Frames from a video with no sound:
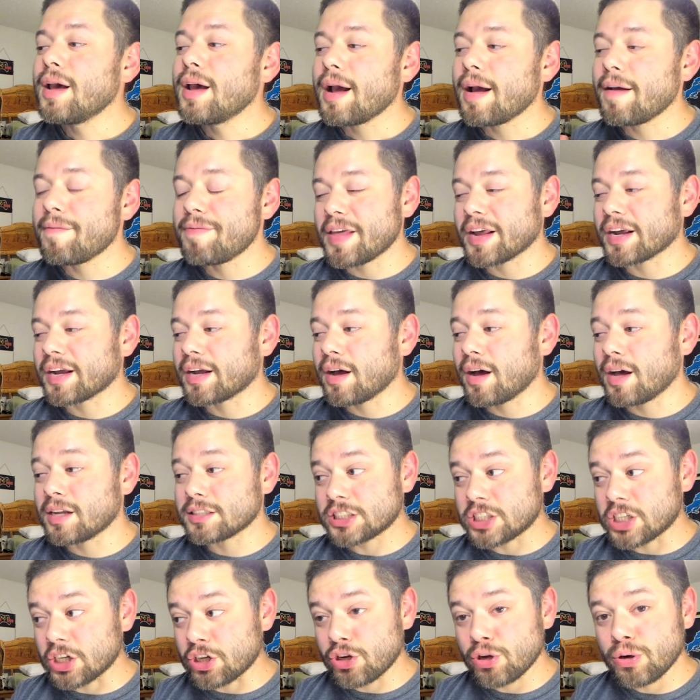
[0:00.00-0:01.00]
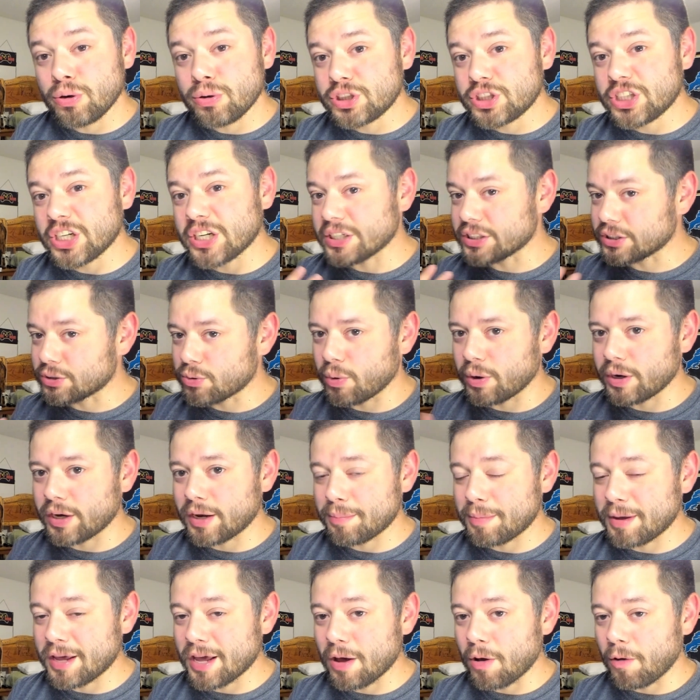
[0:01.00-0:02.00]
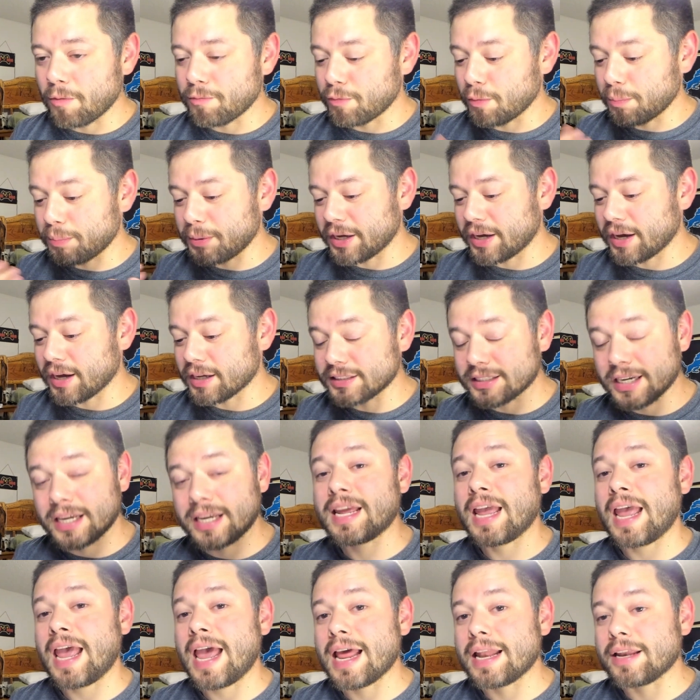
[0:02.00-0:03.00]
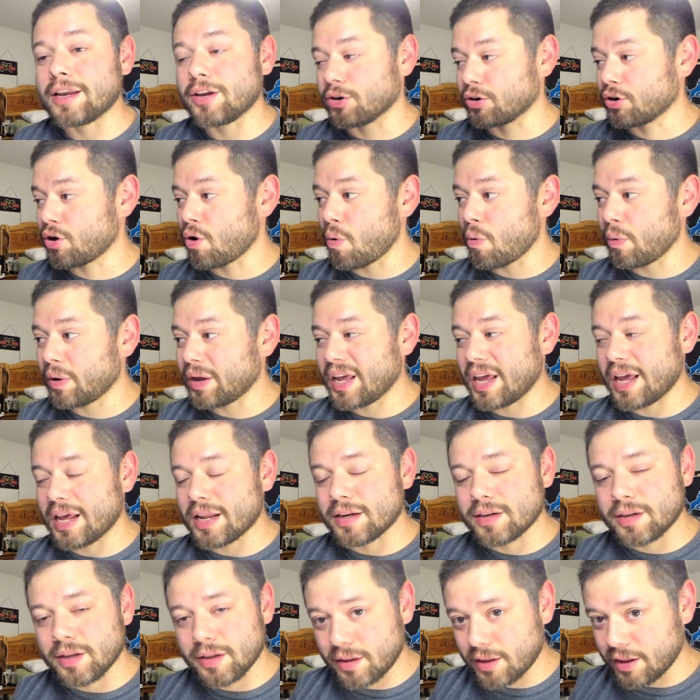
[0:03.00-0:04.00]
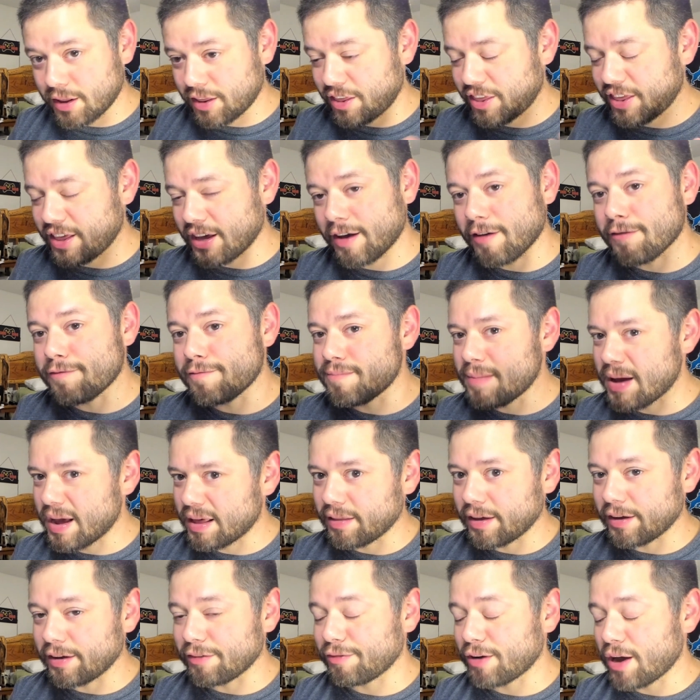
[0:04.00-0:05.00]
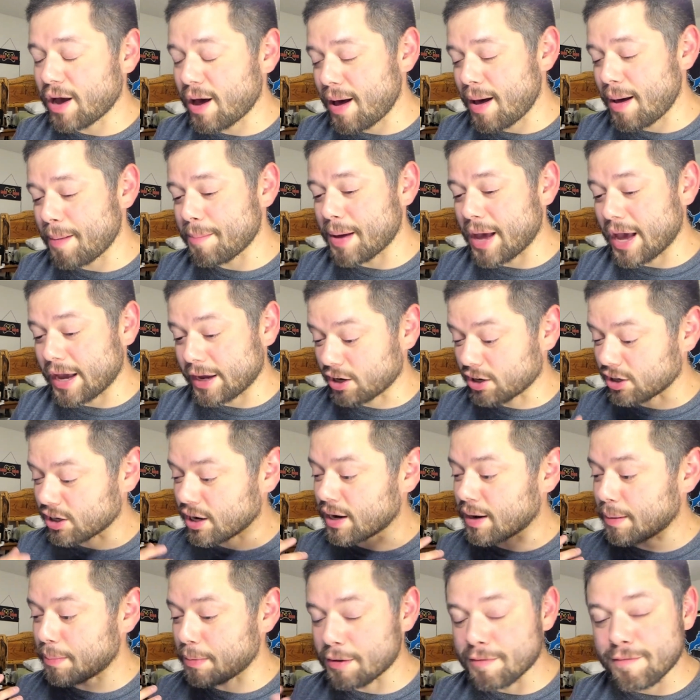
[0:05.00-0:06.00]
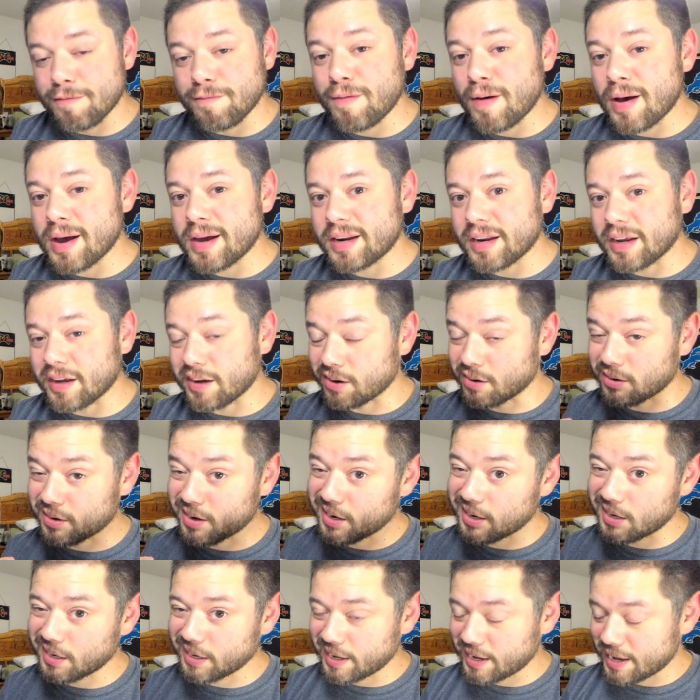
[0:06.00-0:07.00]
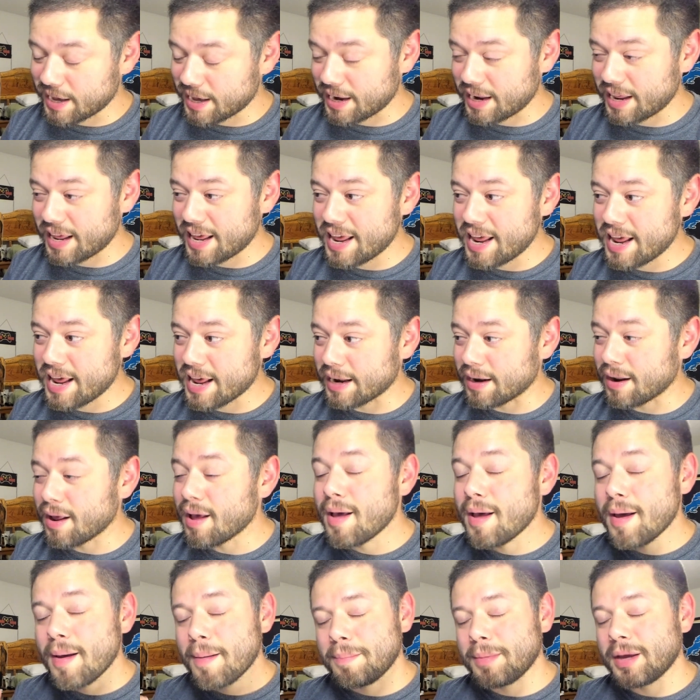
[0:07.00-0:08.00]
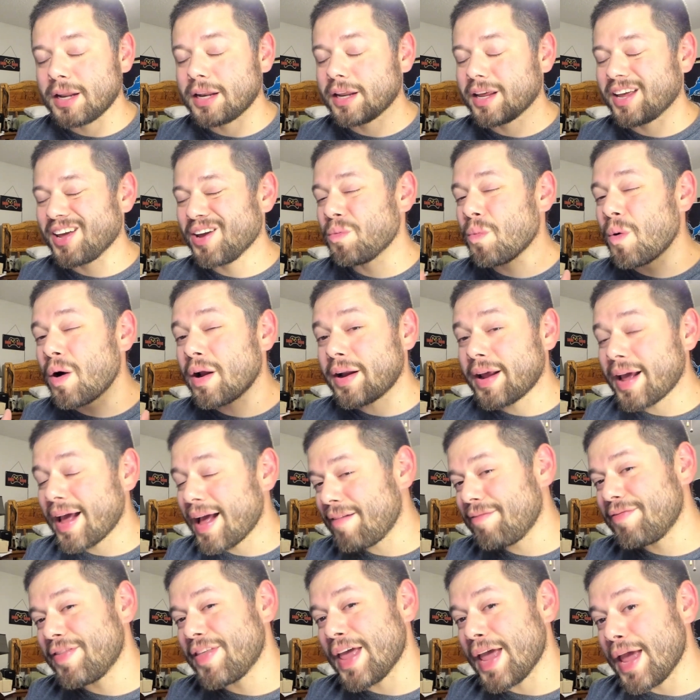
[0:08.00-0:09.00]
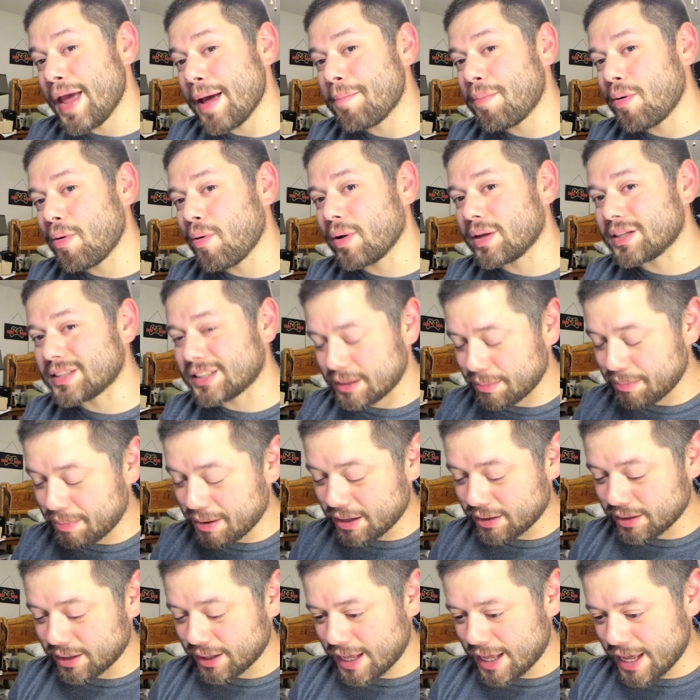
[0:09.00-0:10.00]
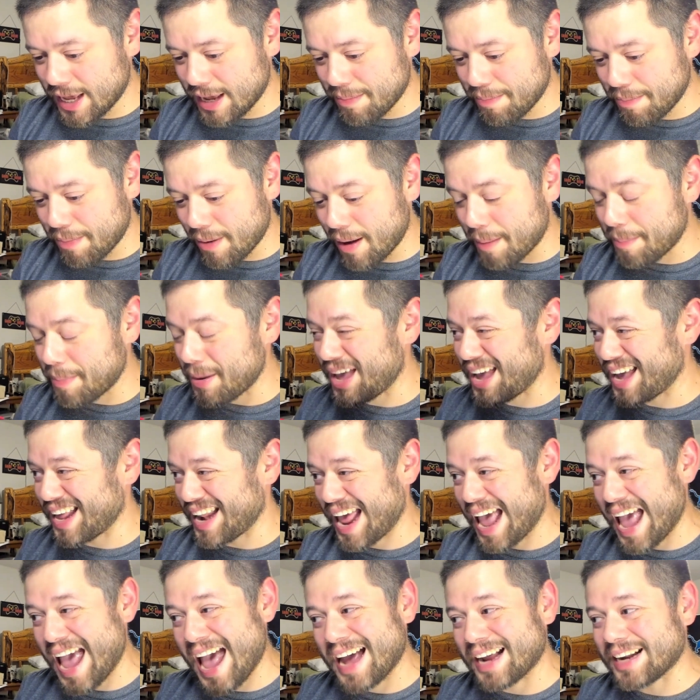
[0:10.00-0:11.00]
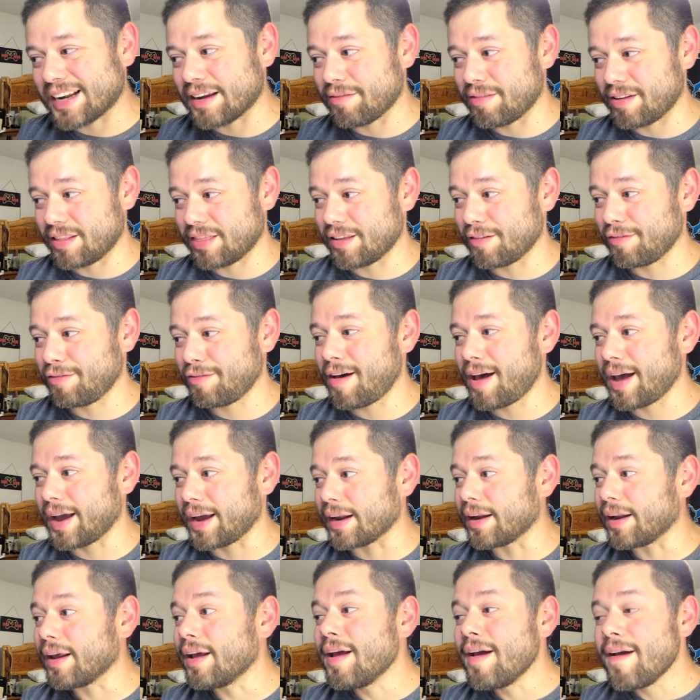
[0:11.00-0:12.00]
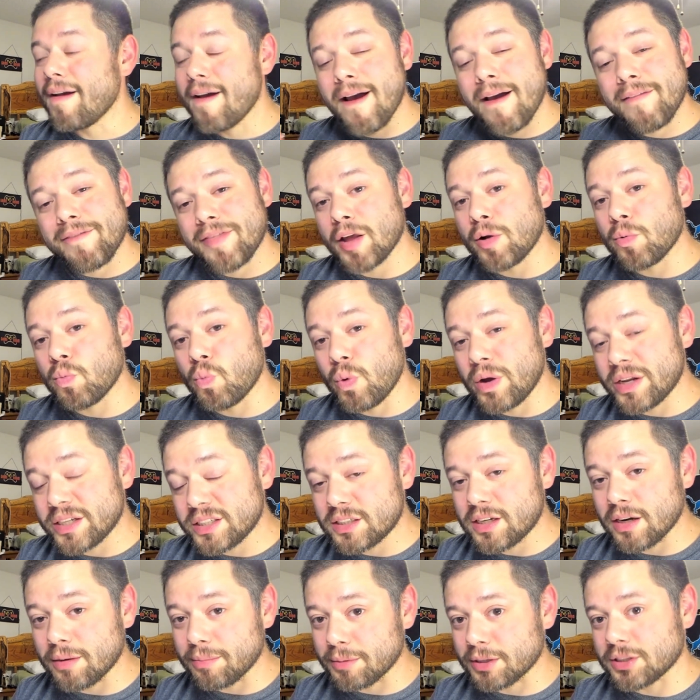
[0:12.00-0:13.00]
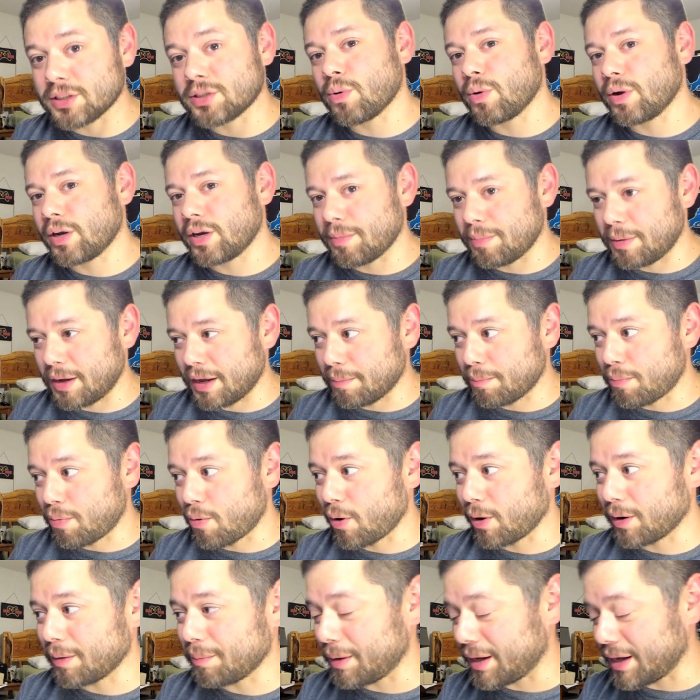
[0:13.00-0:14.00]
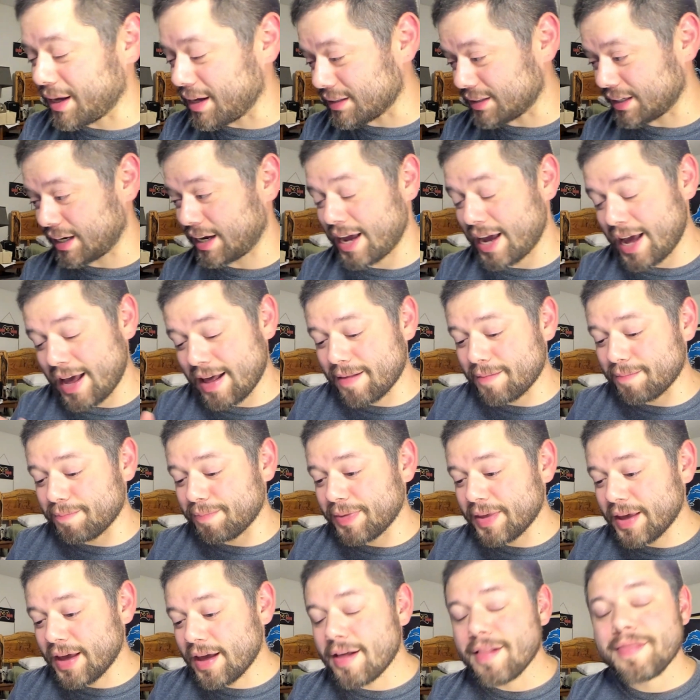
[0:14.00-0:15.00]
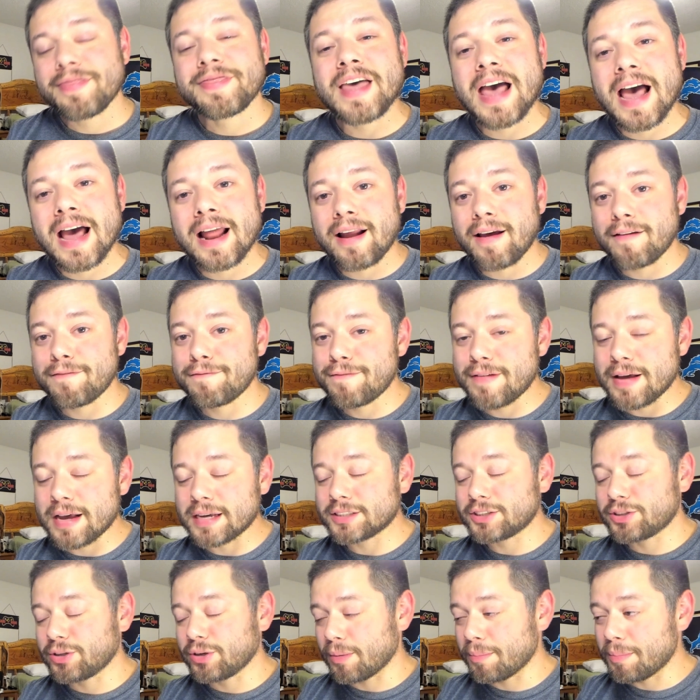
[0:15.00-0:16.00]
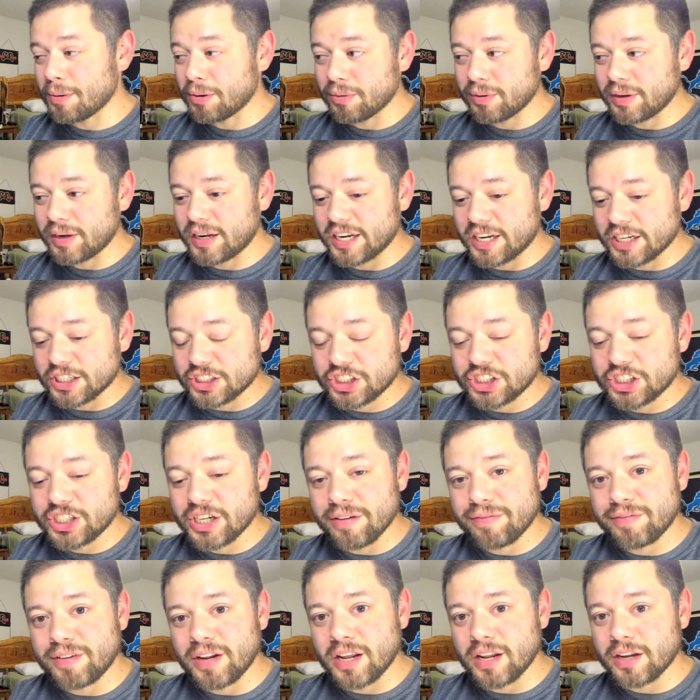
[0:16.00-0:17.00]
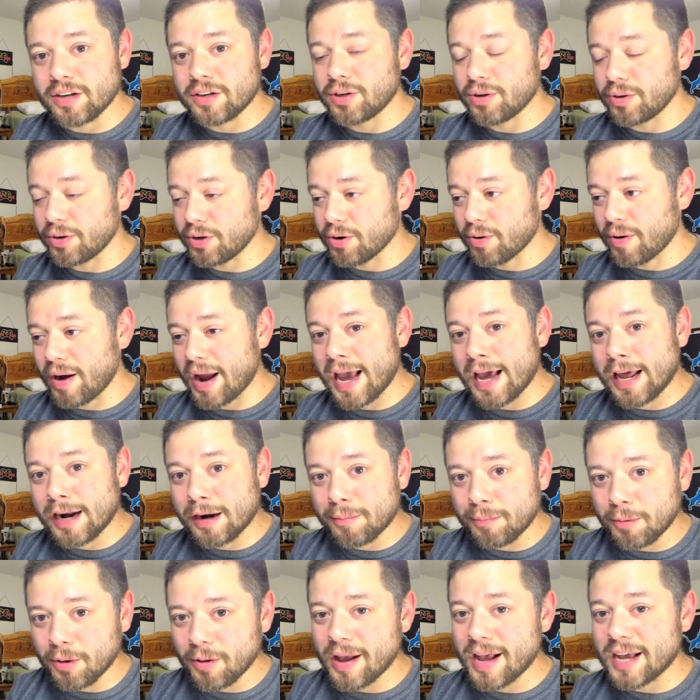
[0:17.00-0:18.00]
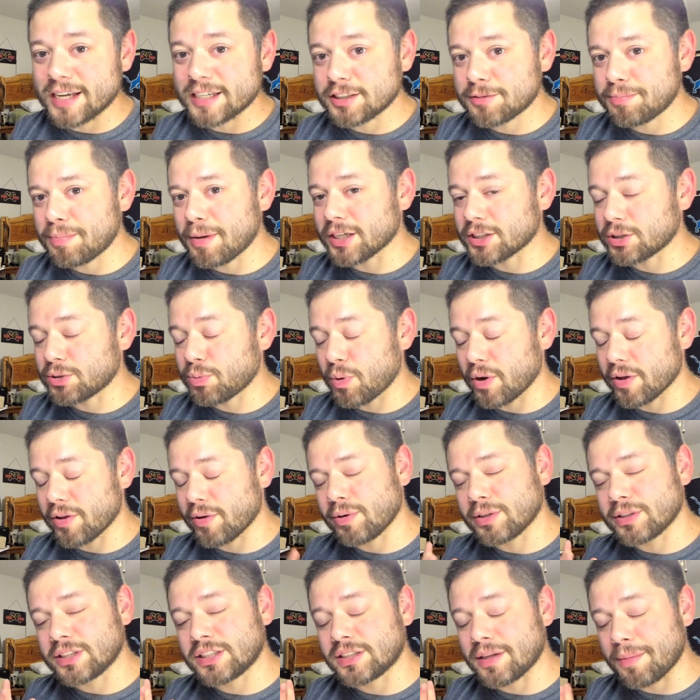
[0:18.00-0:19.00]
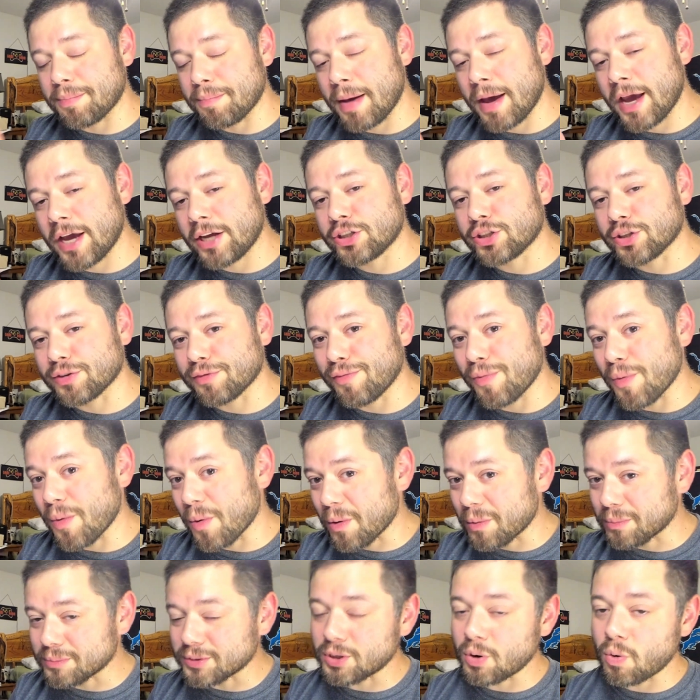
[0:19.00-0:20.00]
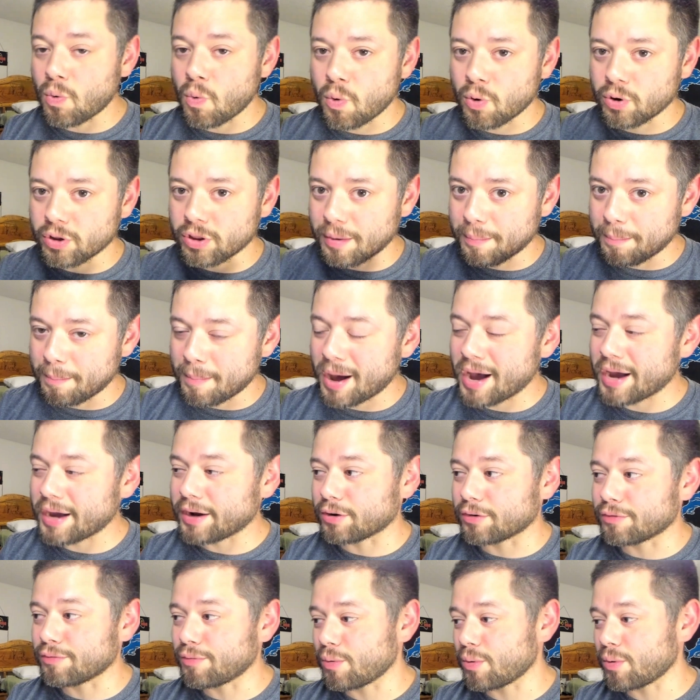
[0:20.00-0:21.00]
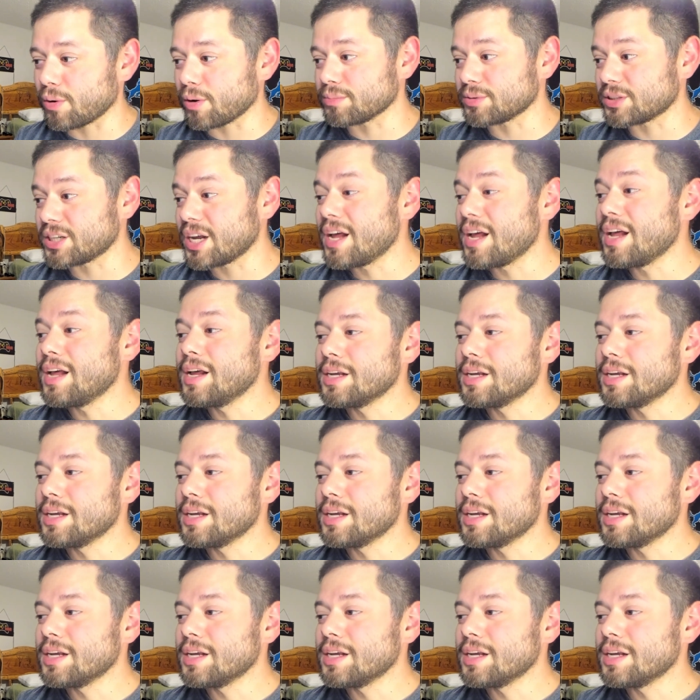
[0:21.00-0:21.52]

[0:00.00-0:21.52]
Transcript: And then Constitution is going to be helpful because, again, you're going into the thick of melee combat. You're going to be fighting. You're going to get hit, meaning you want to have the hit points to be able to keep up and active in the fight. And then Wisdom is going to be important because, again, that affects your ability to shift into your animal aspects, whether it's the major forms or the minor forms.